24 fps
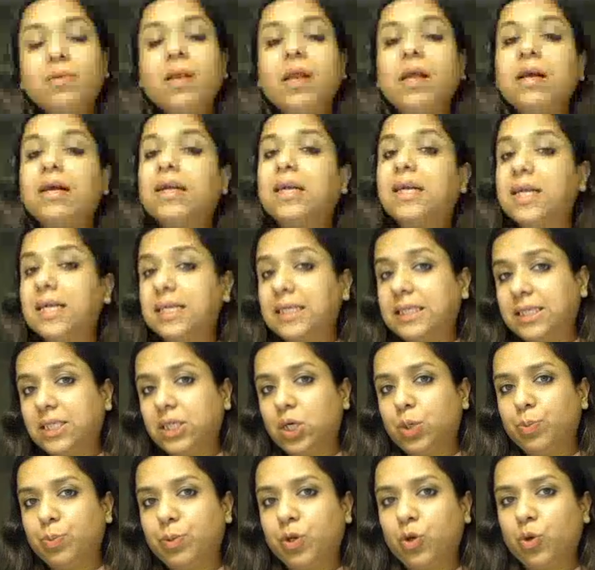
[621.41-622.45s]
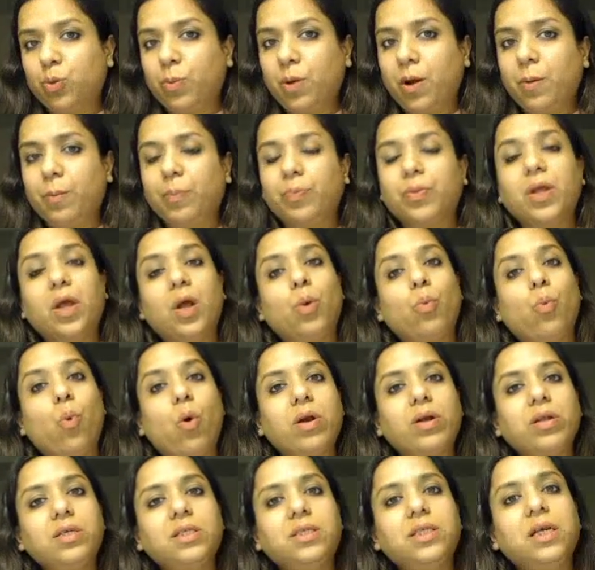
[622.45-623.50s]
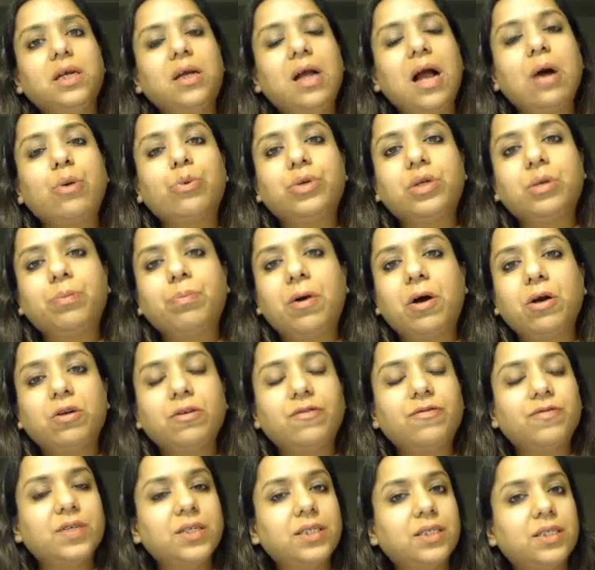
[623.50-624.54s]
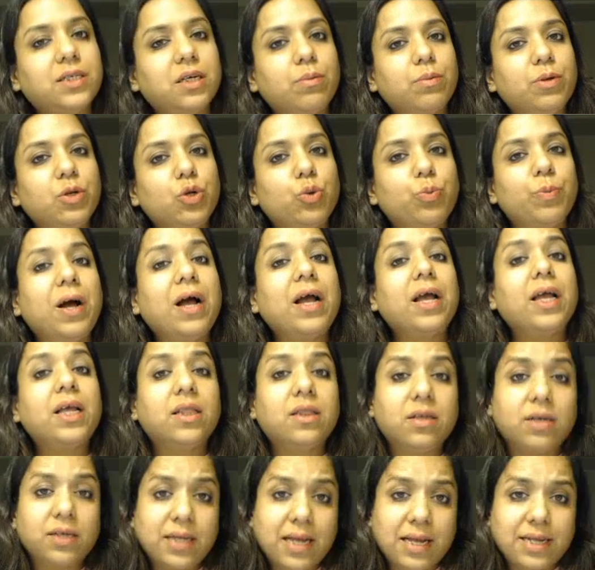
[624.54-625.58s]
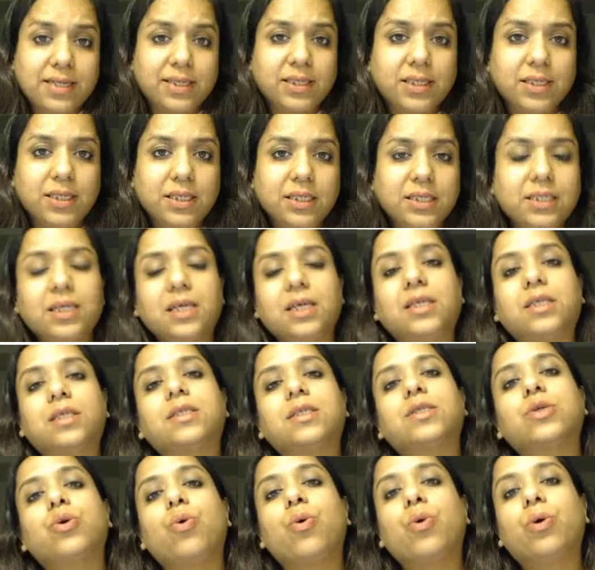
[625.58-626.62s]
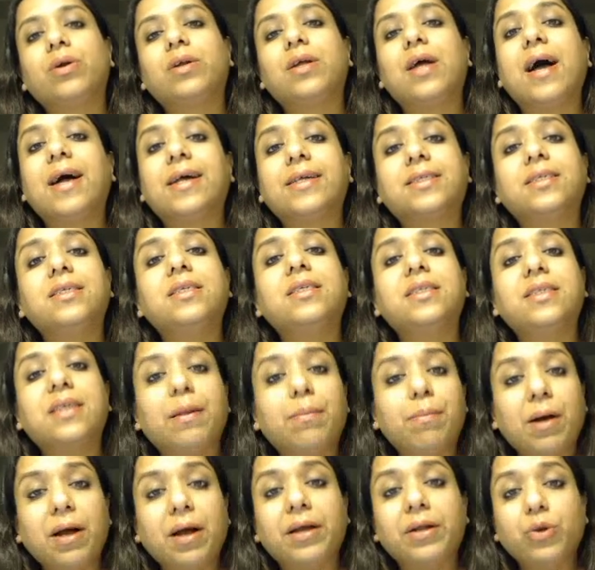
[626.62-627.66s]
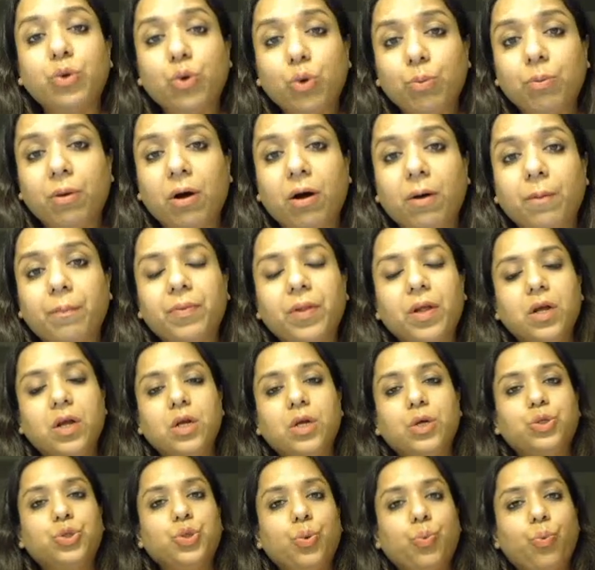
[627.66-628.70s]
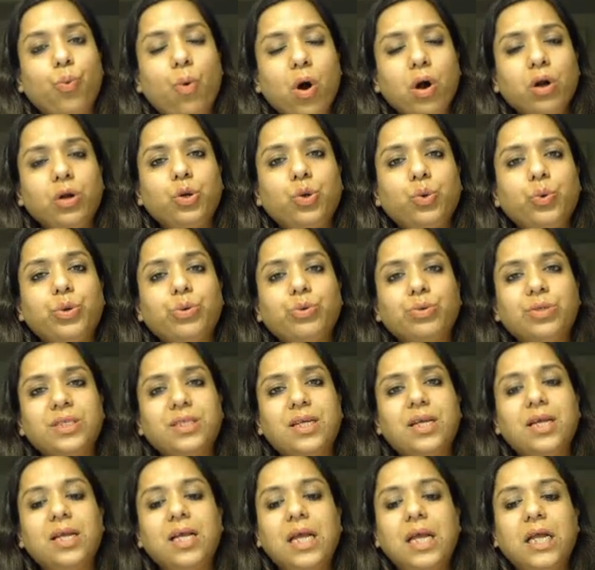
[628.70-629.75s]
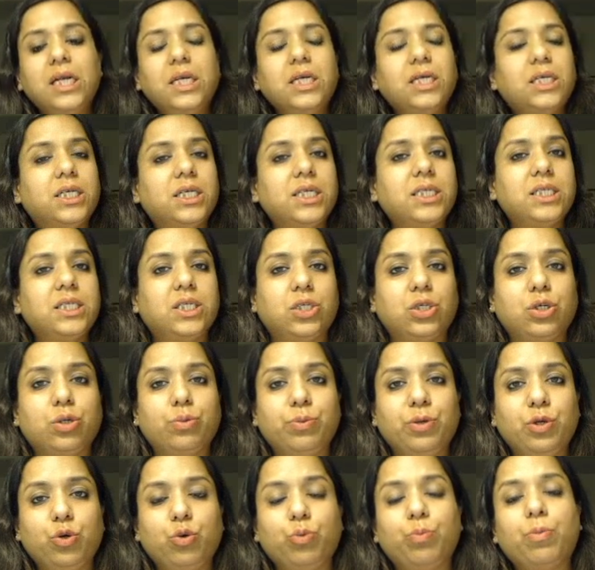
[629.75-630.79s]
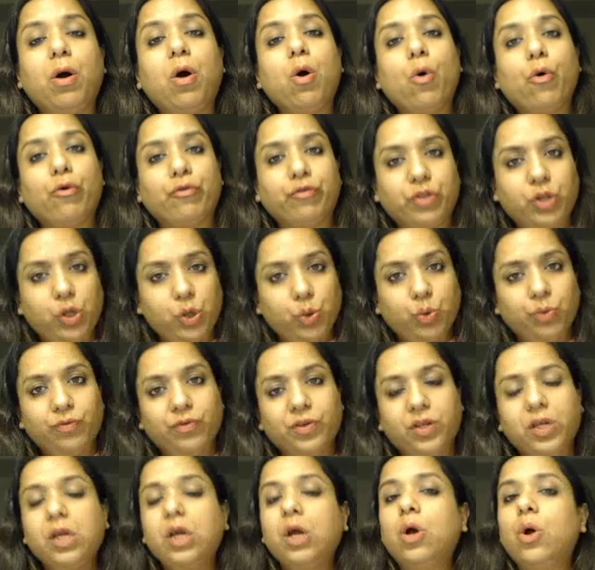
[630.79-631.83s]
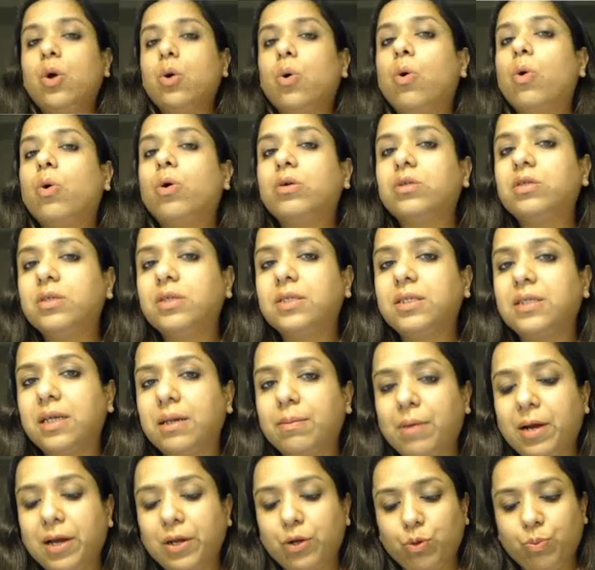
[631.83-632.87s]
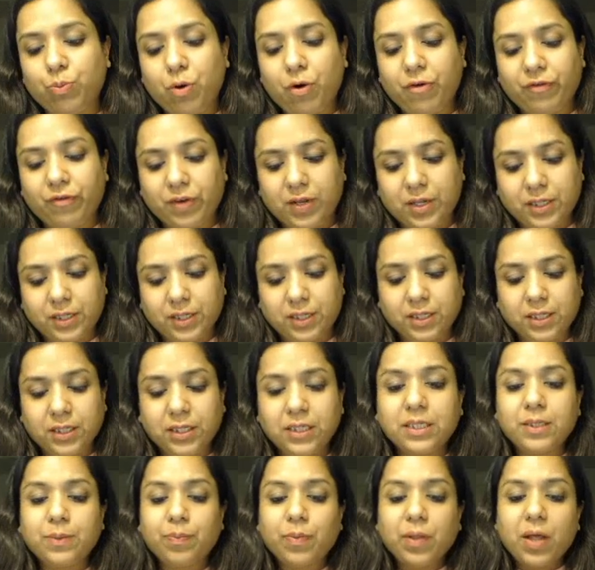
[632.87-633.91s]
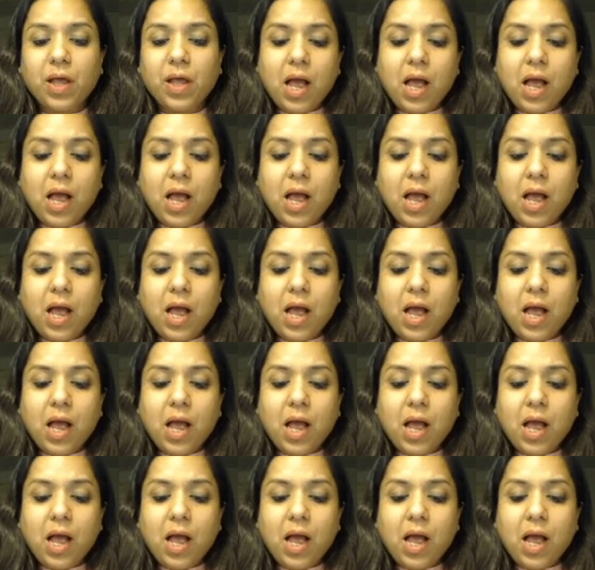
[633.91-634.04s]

dysterminoma. What is the counterpart of dysterminoma in the testis? It is called as a seminoma. So what do you see in dysterminoma of the ovary or the seminoma of testis?